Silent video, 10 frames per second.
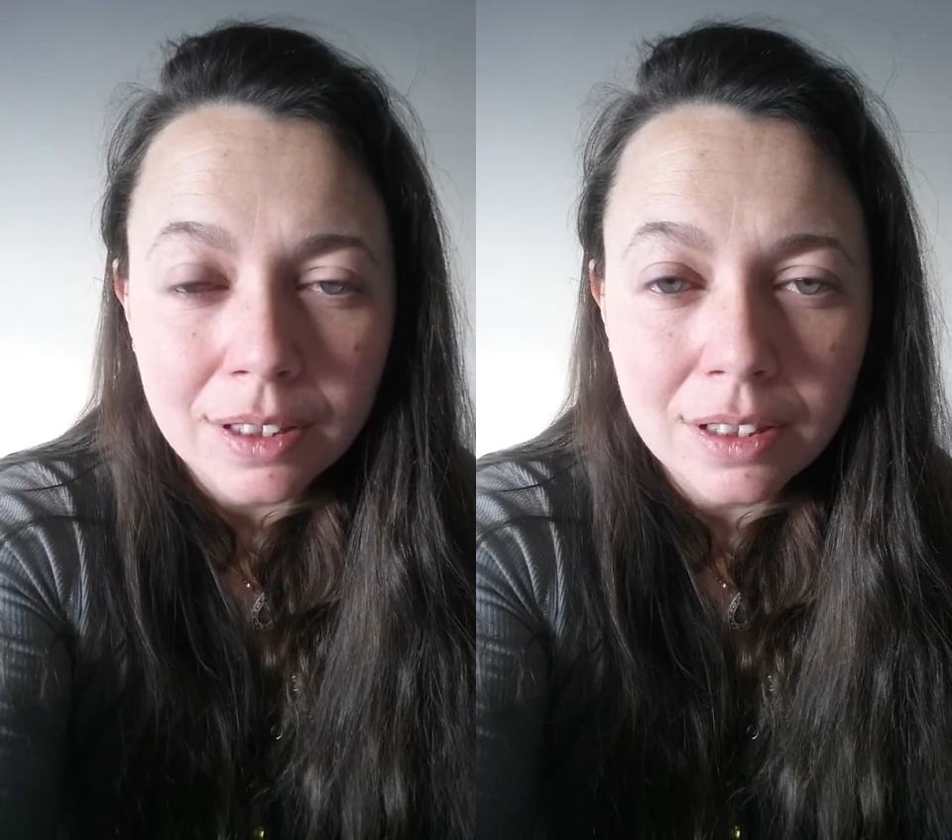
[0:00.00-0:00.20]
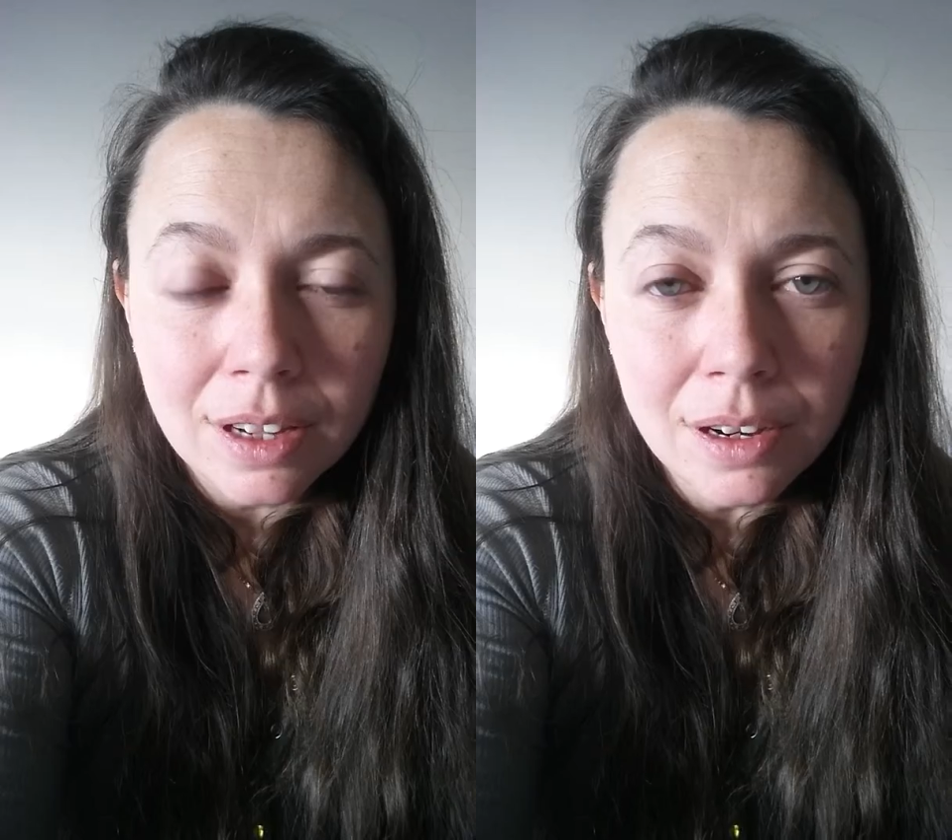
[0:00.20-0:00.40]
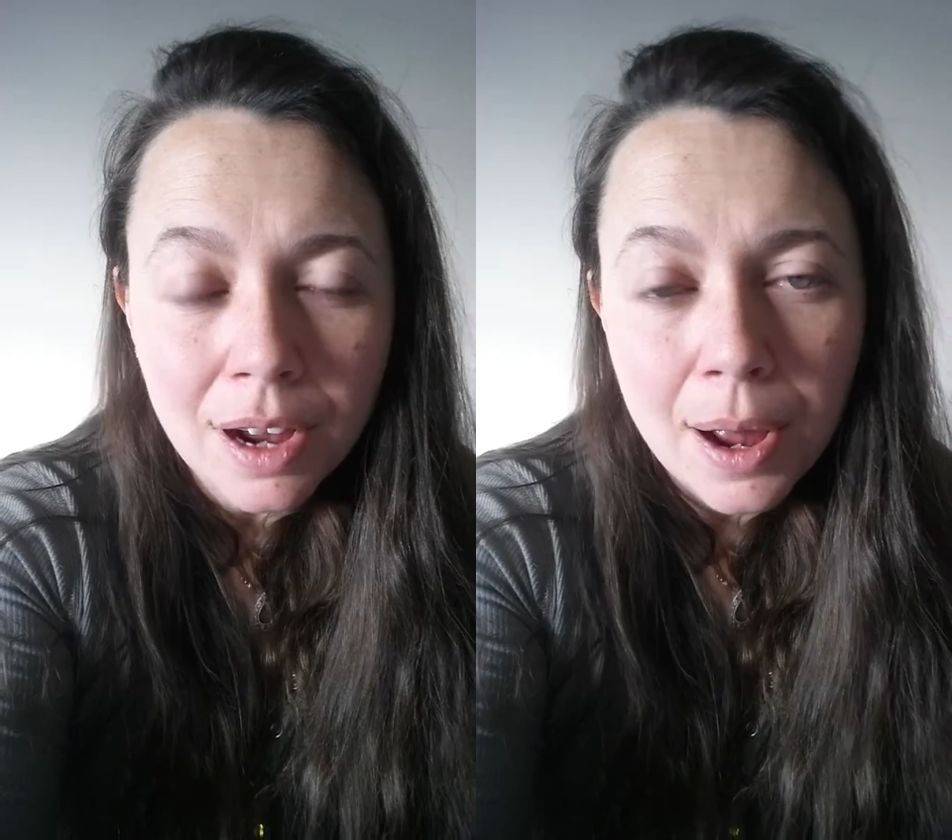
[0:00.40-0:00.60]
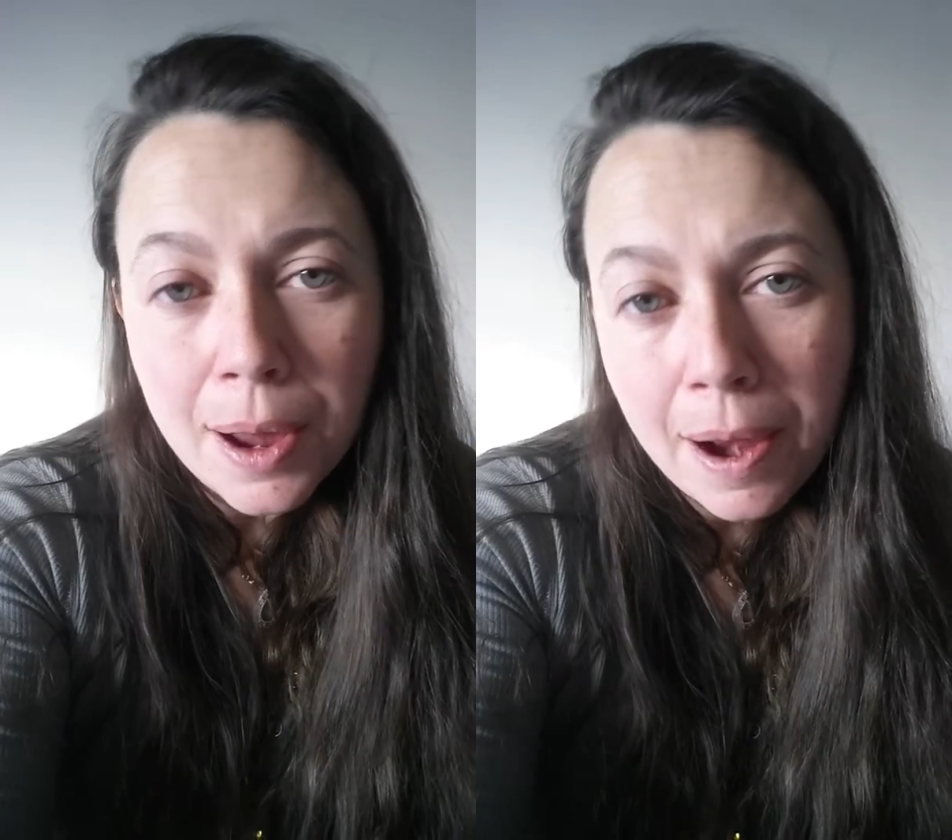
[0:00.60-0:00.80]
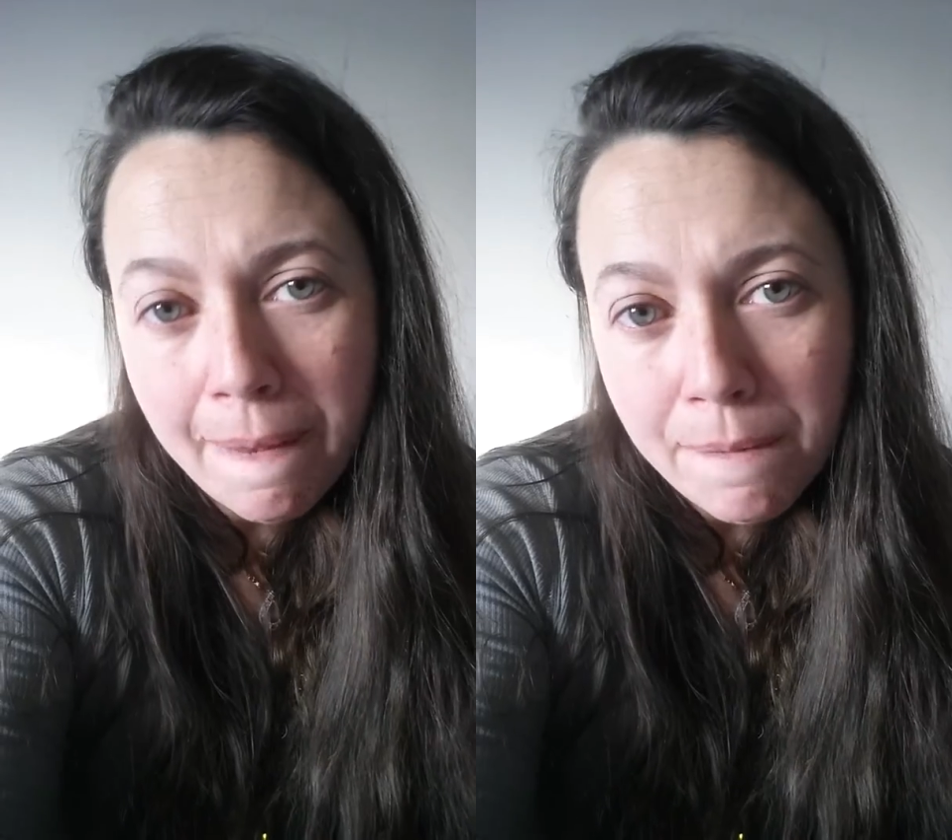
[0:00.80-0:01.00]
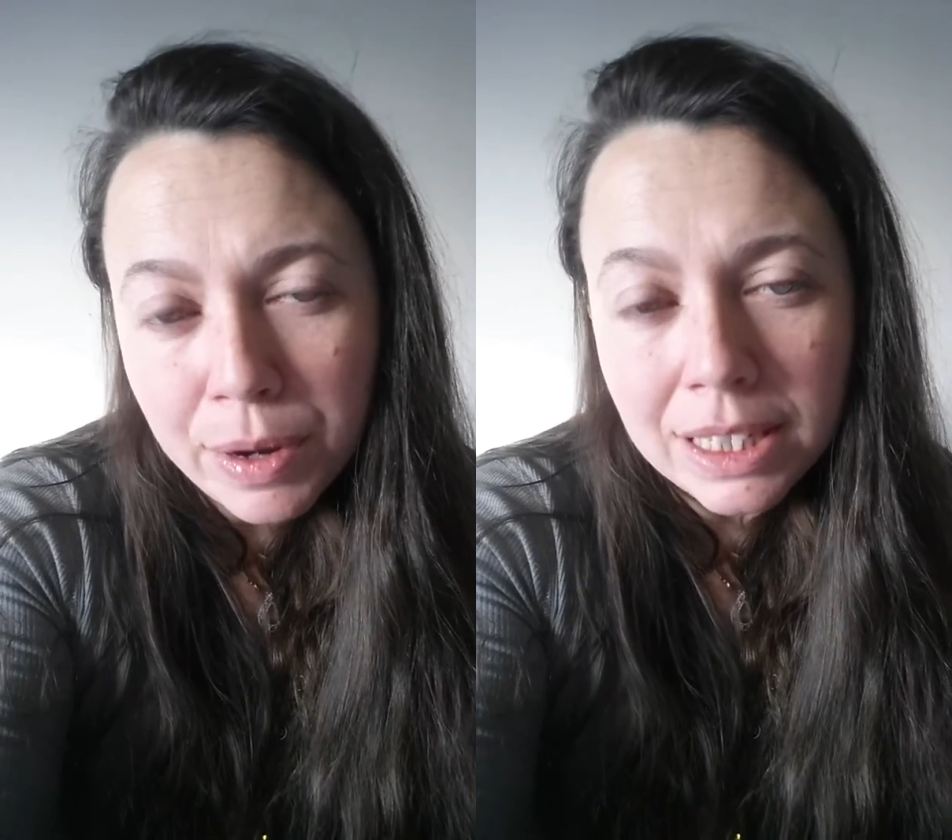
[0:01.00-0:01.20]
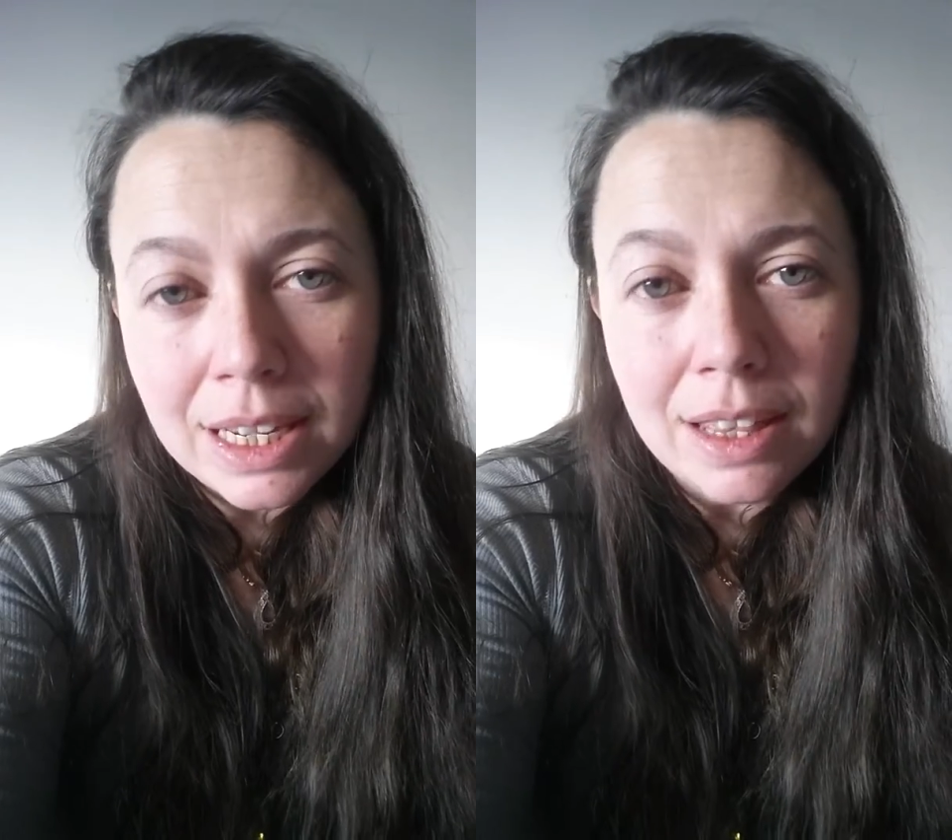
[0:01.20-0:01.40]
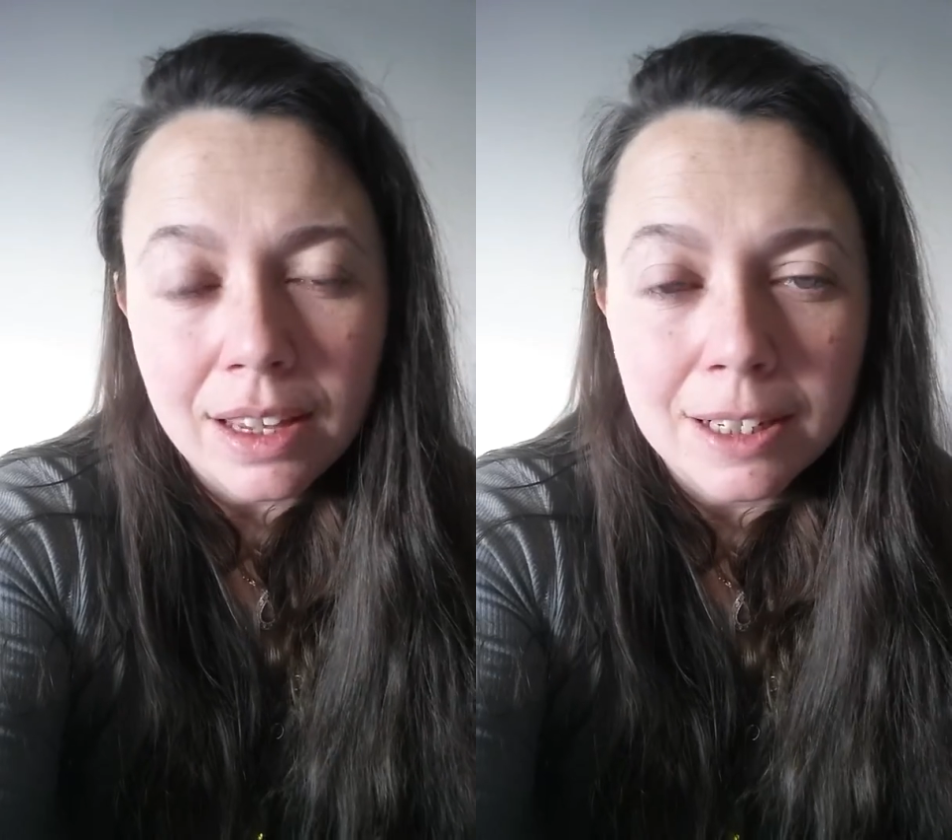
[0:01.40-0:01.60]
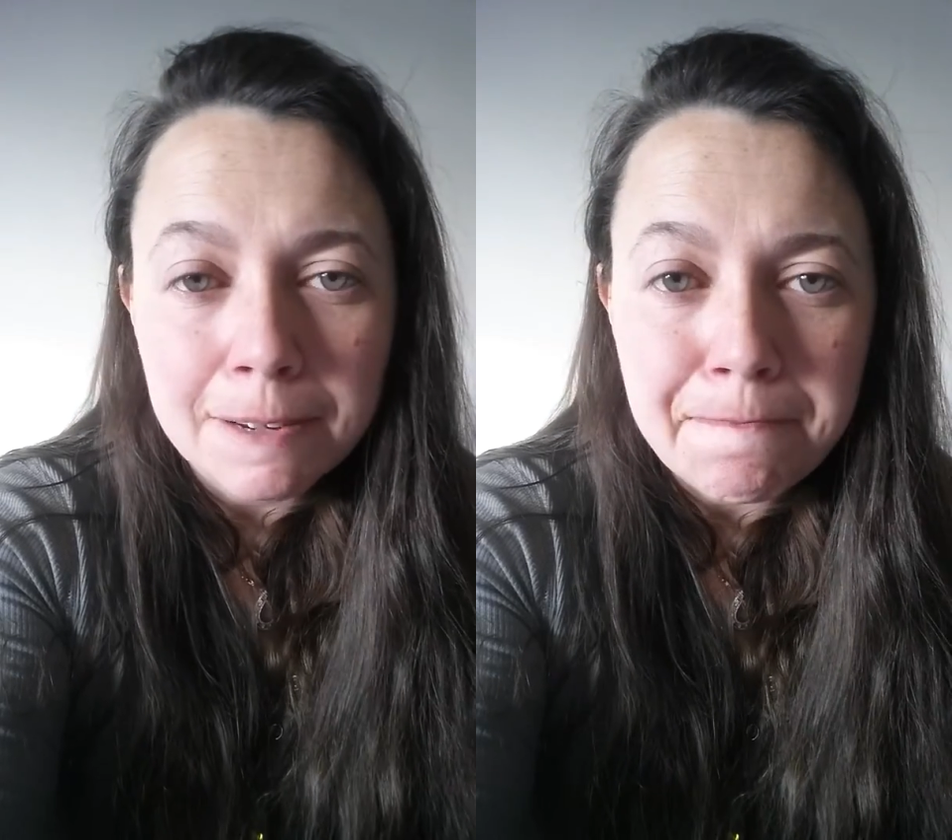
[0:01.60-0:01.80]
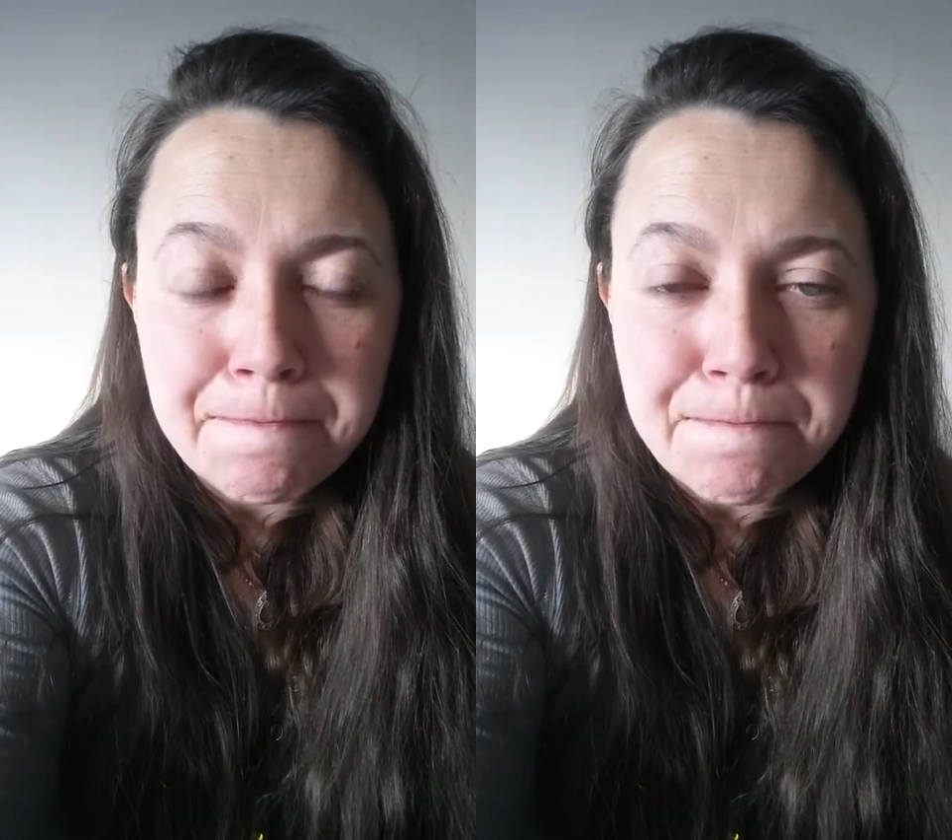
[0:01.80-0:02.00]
So we see this